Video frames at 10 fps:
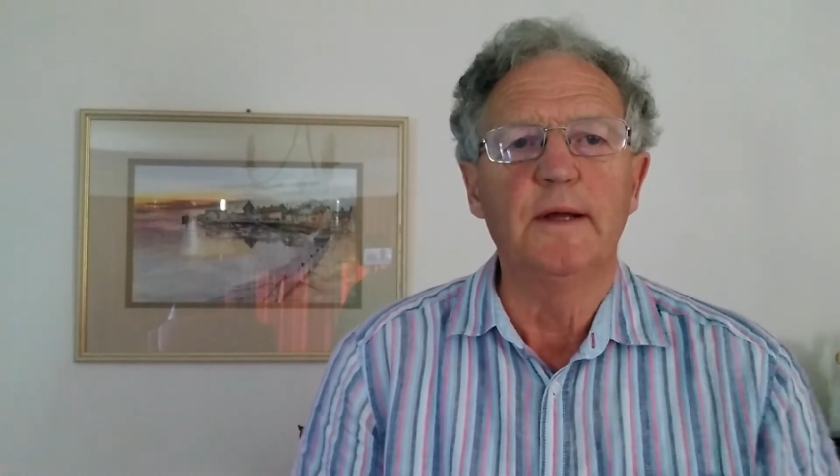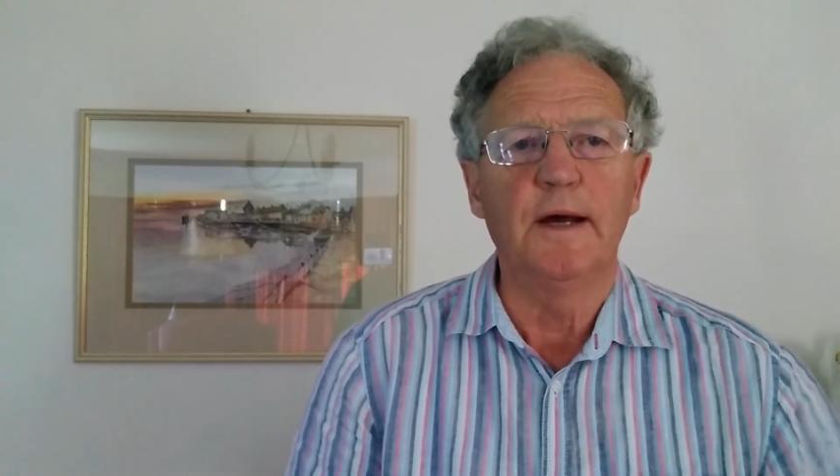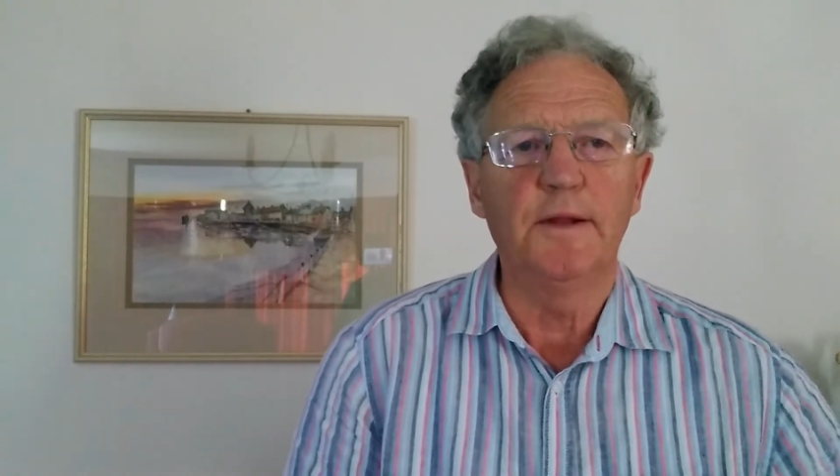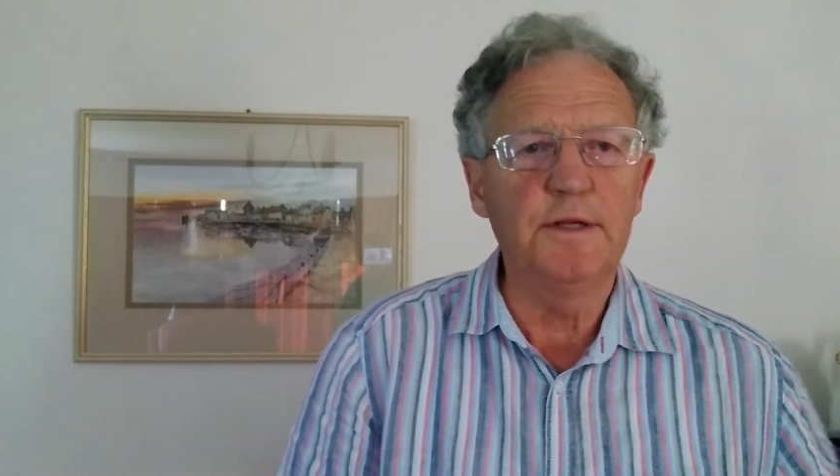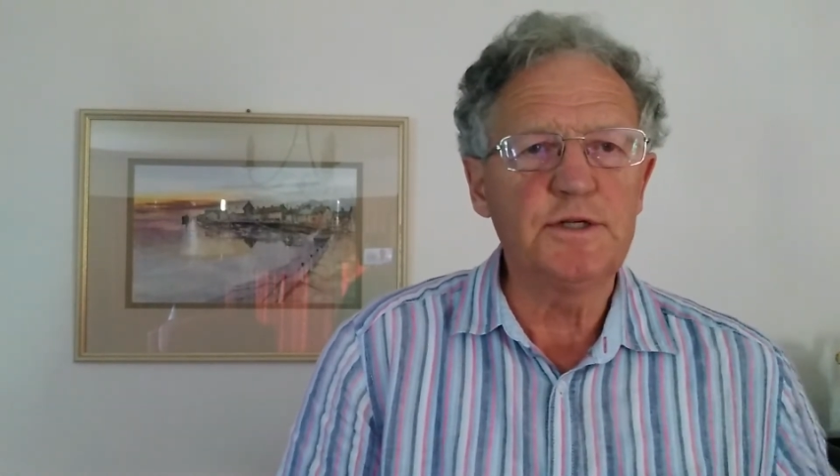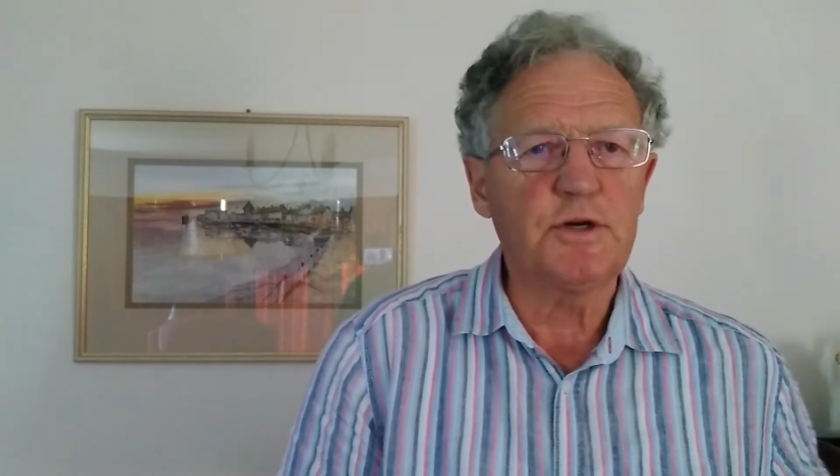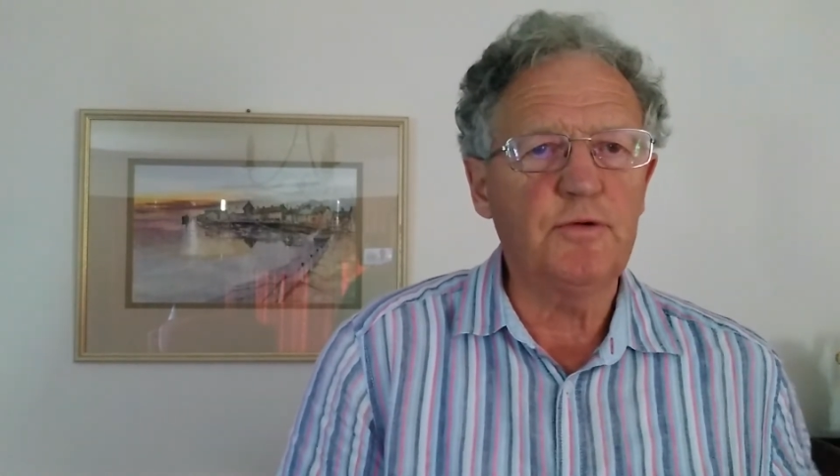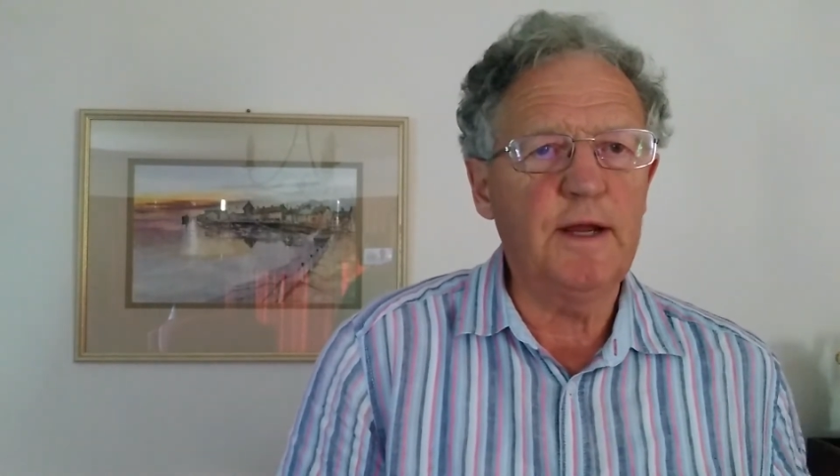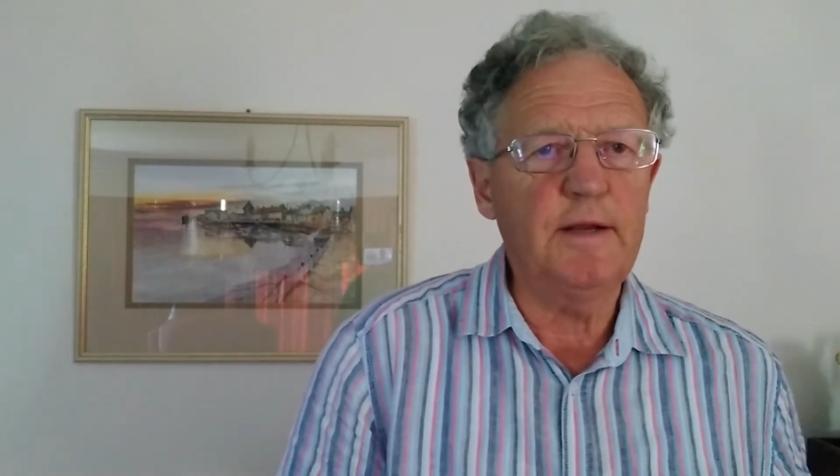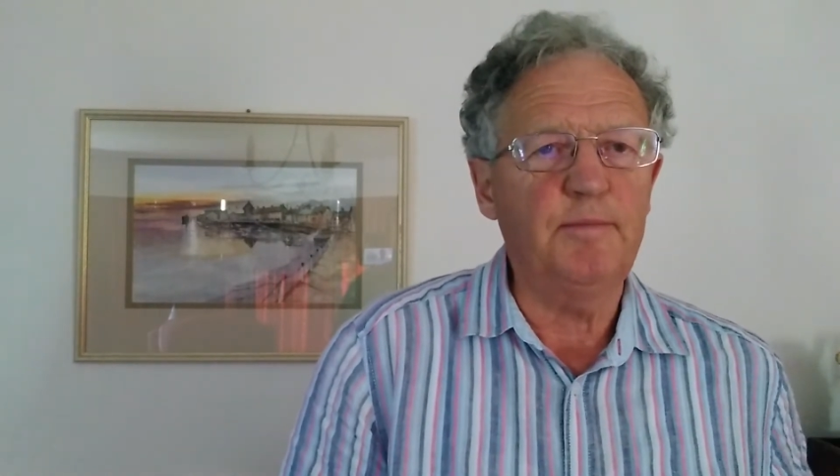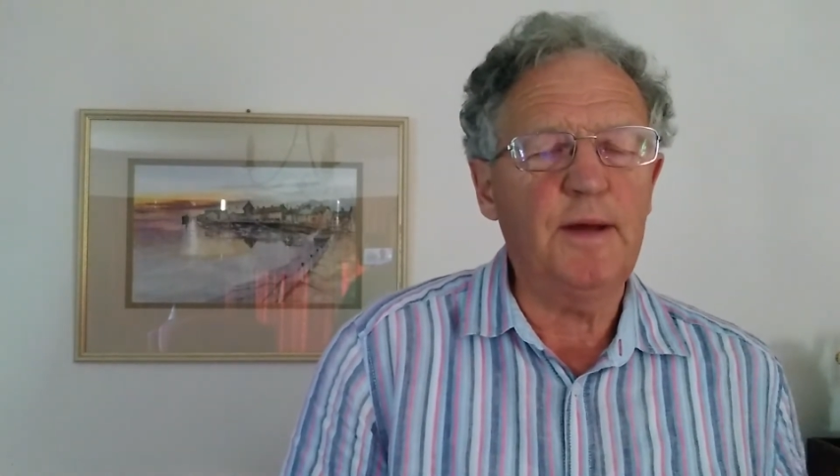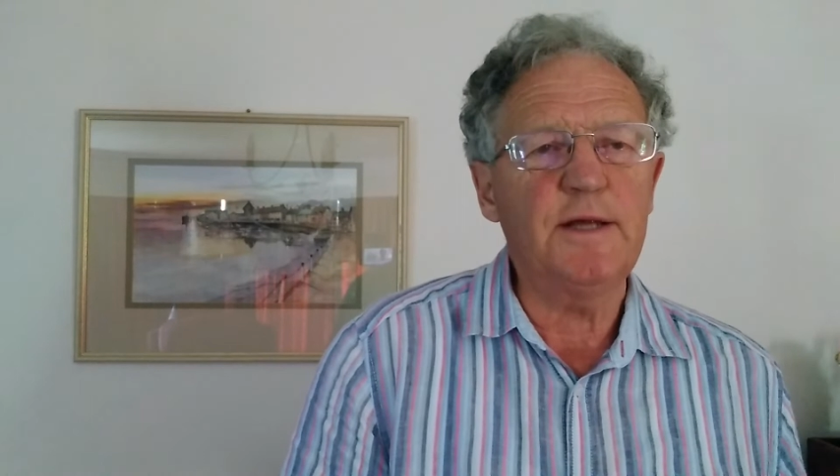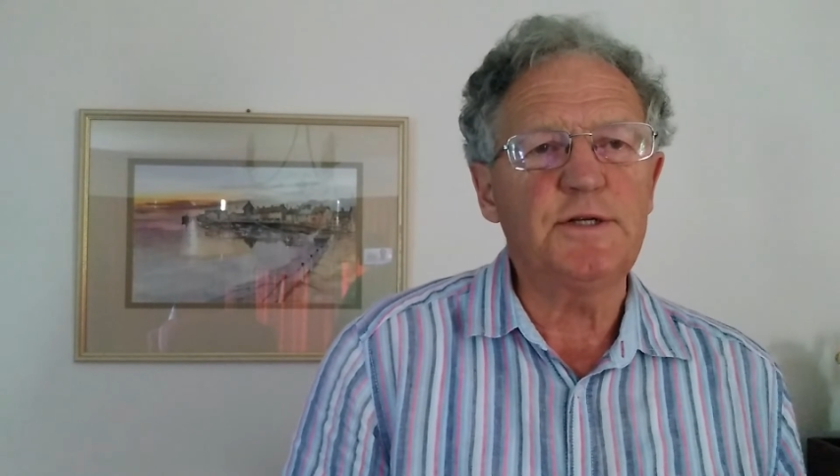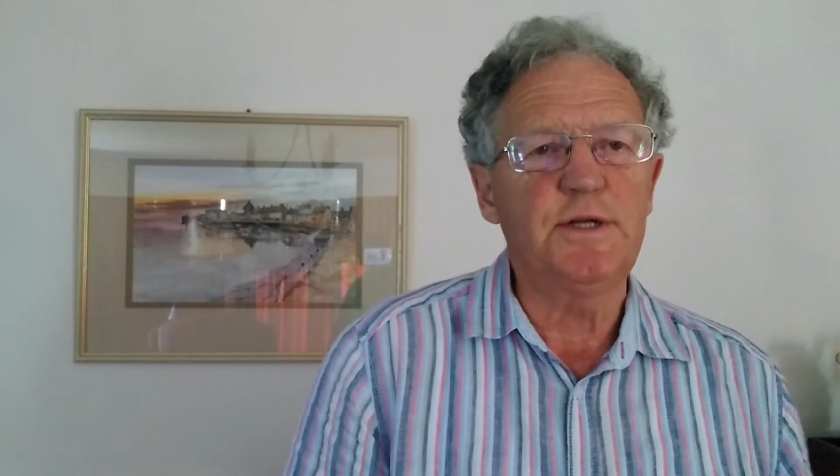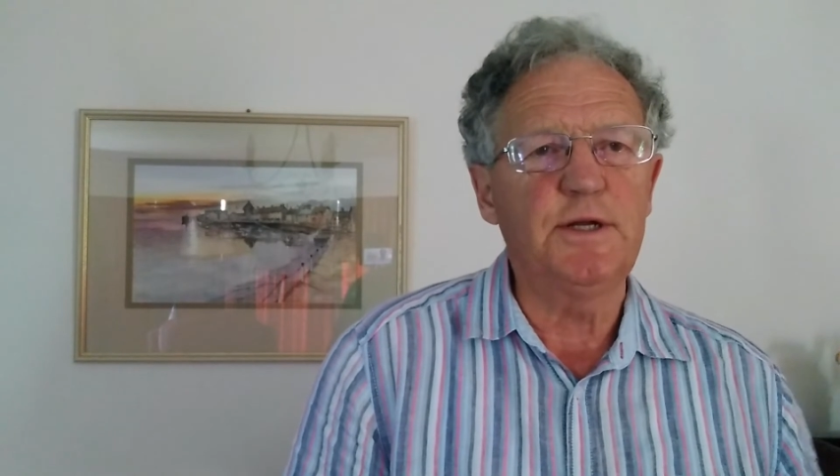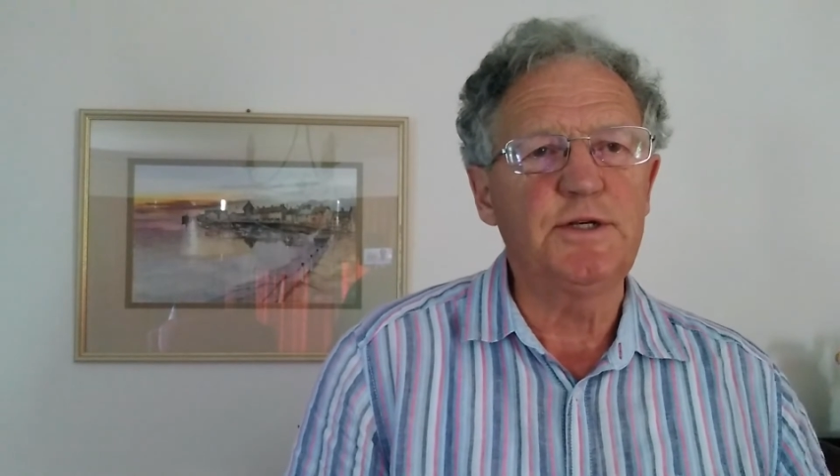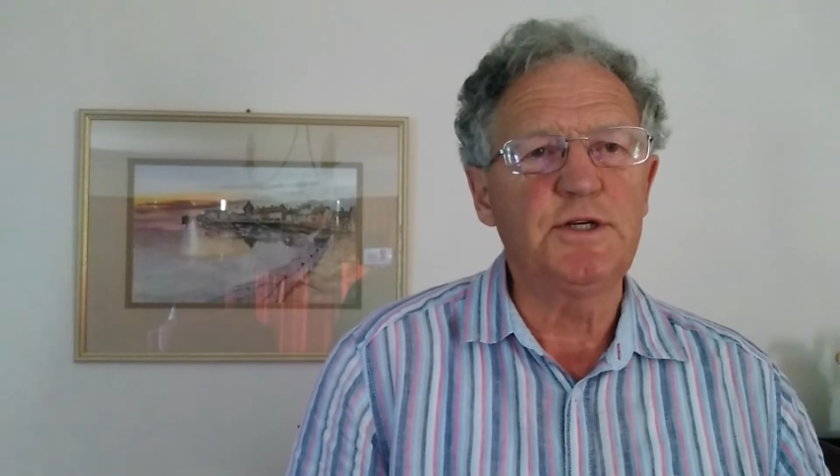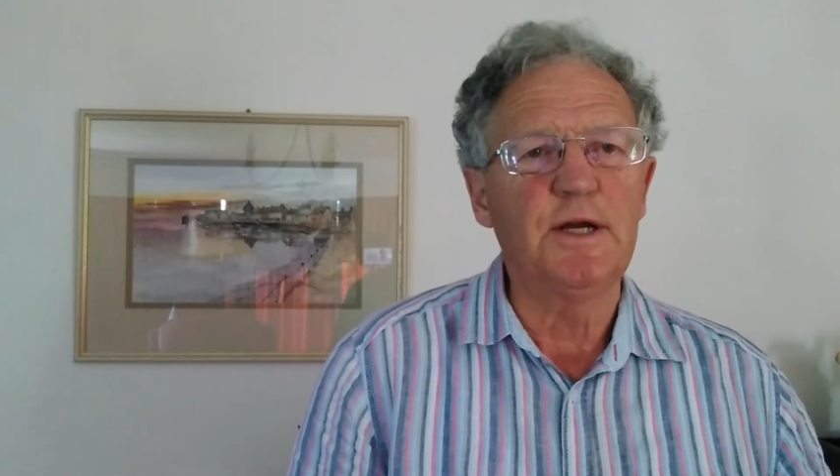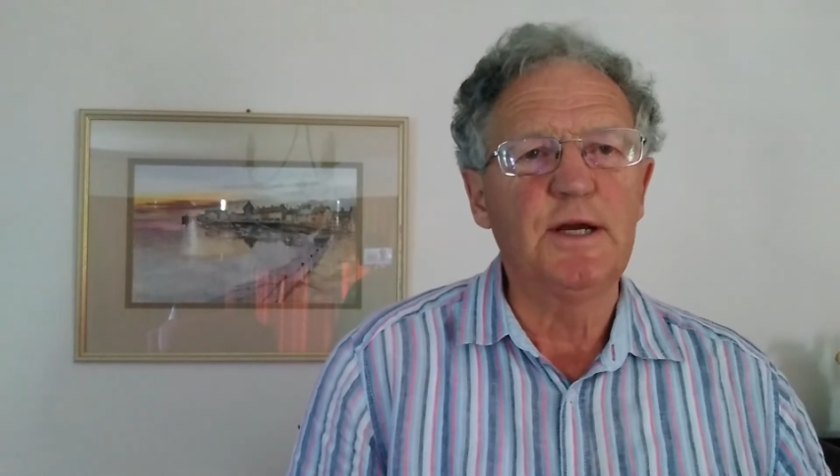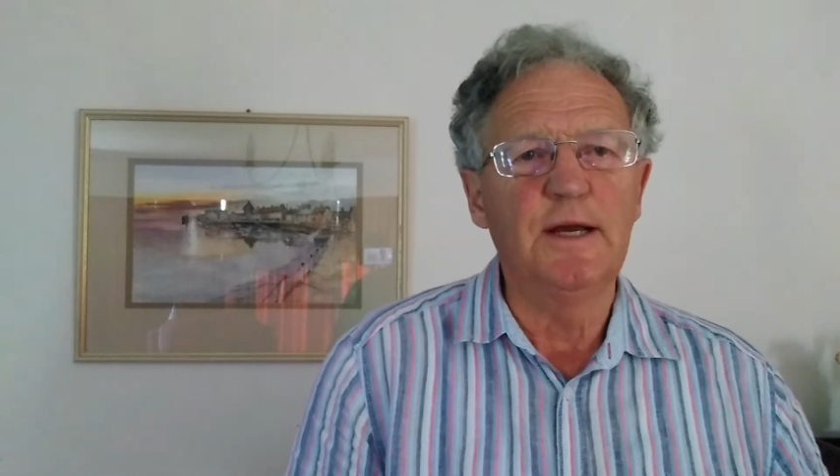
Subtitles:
And this great passage